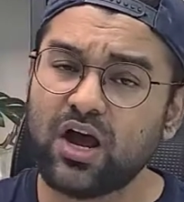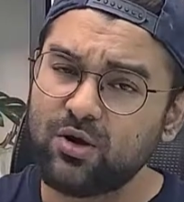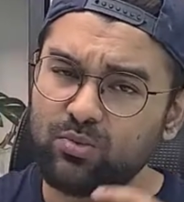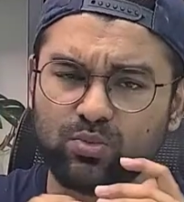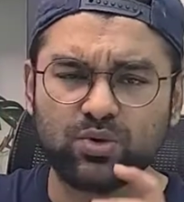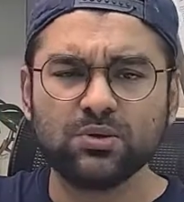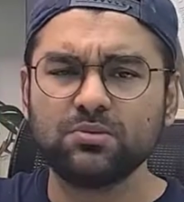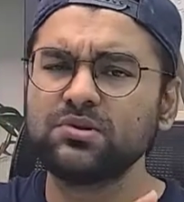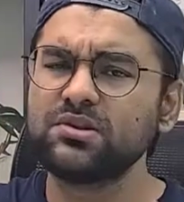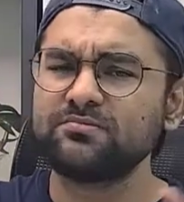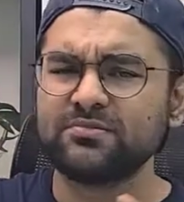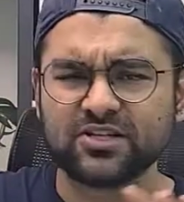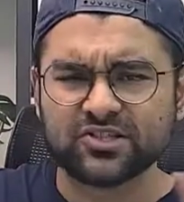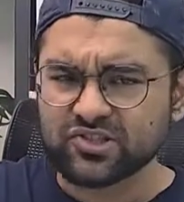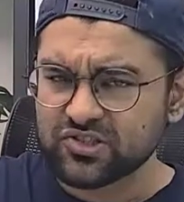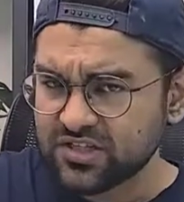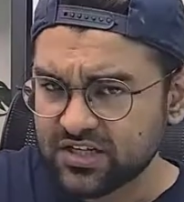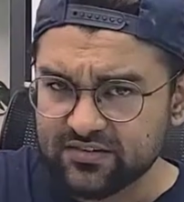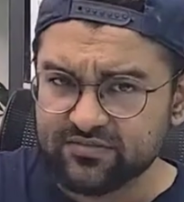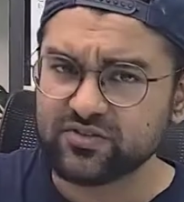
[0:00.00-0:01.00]
We will
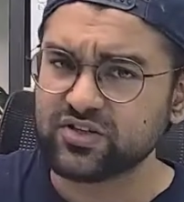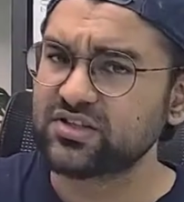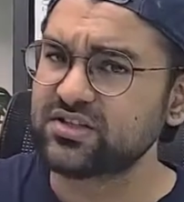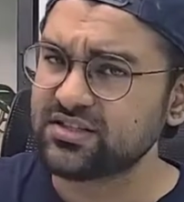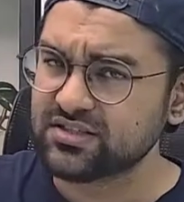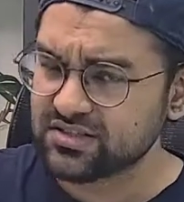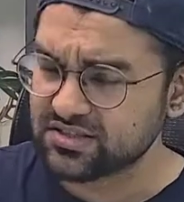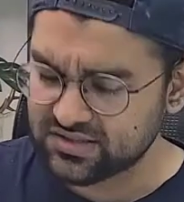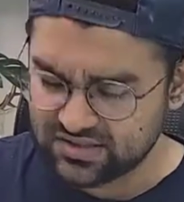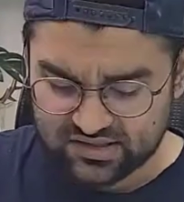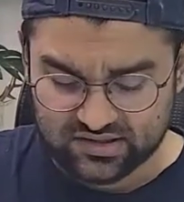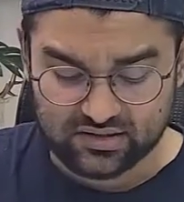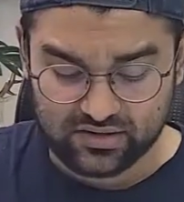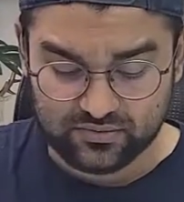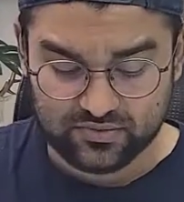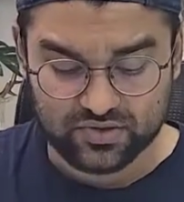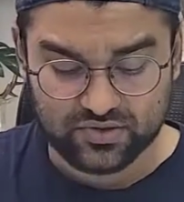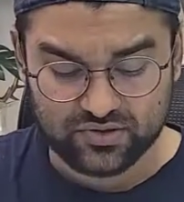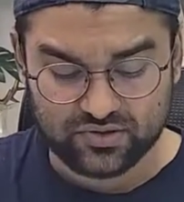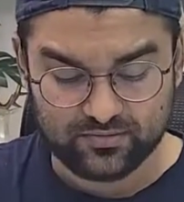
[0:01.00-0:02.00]
mention everything in the
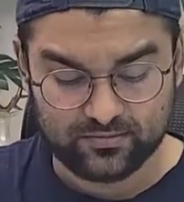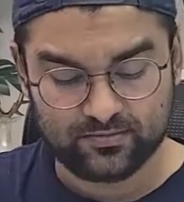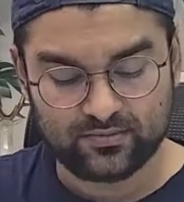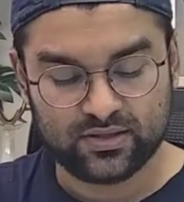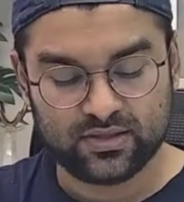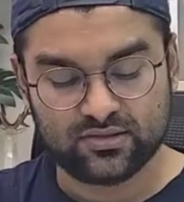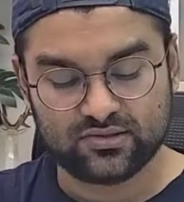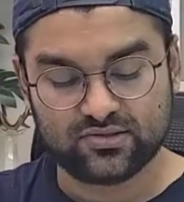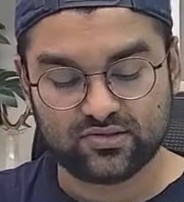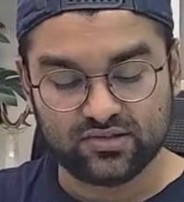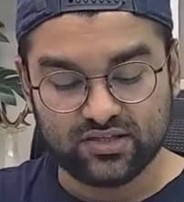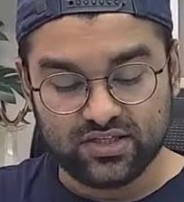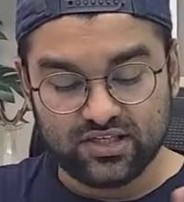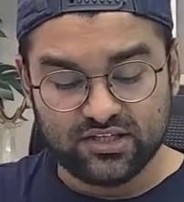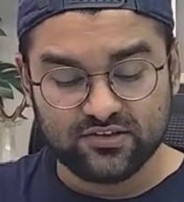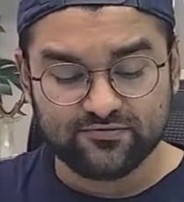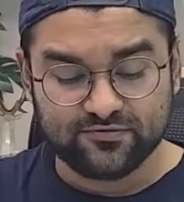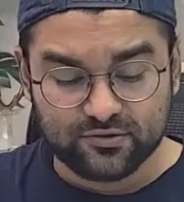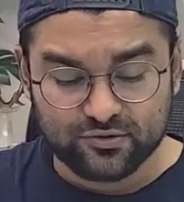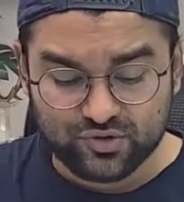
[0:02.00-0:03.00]
description. So
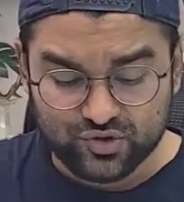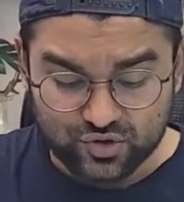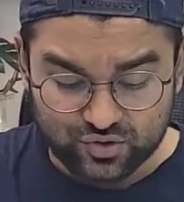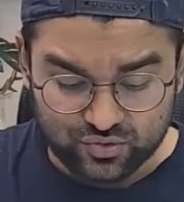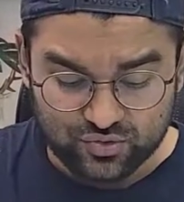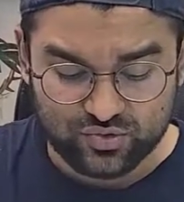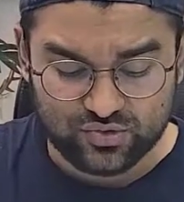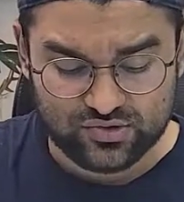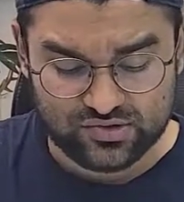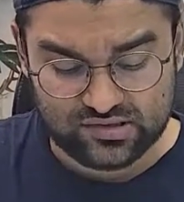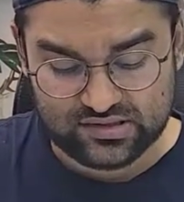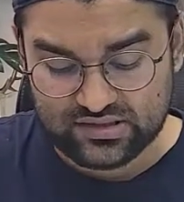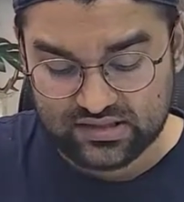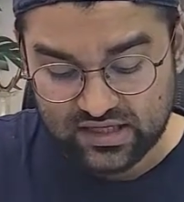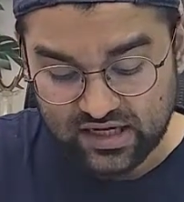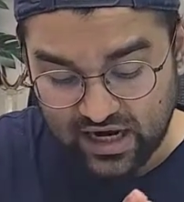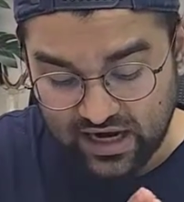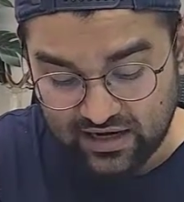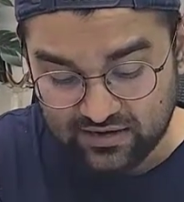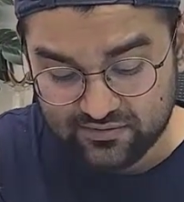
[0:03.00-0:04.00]
if you choose
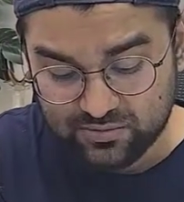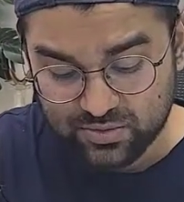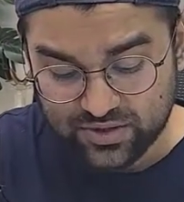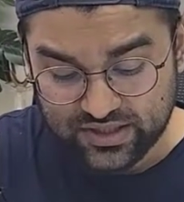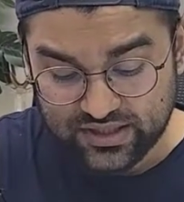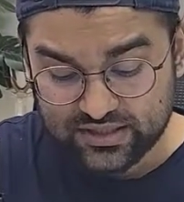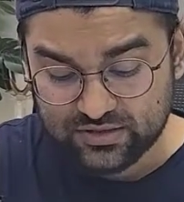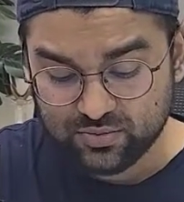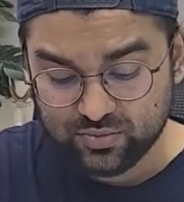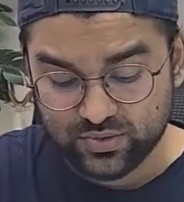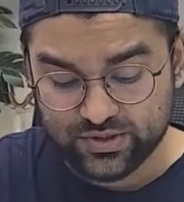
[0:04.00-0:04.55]
the upgrade